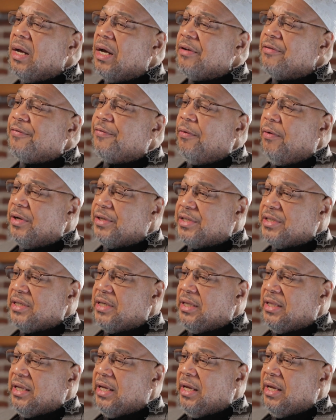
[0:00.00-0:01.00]

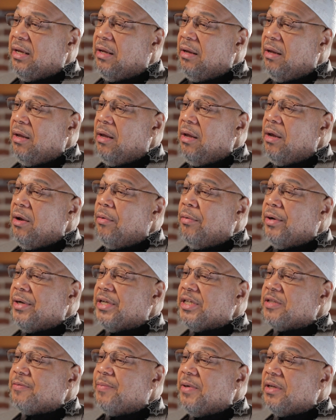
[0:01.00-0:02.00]
Unfortunately, what
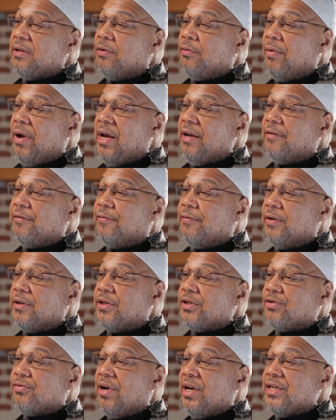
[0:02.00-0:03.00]
has been great for
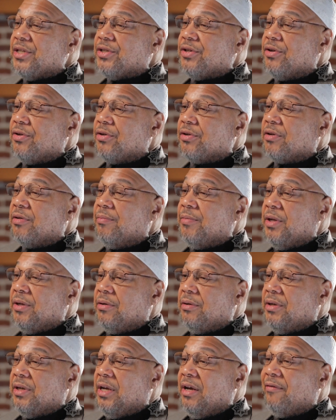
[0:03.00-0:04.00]
the transgender
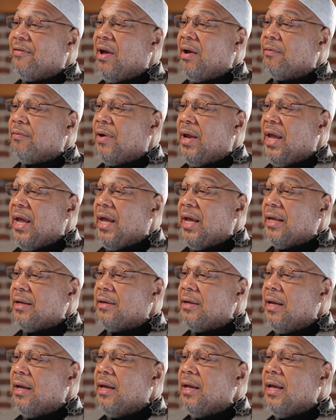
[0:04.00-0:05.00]
community of
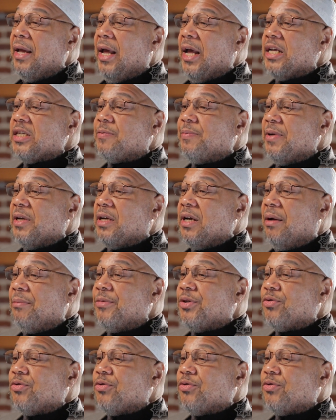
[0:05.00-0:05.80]
Iran has become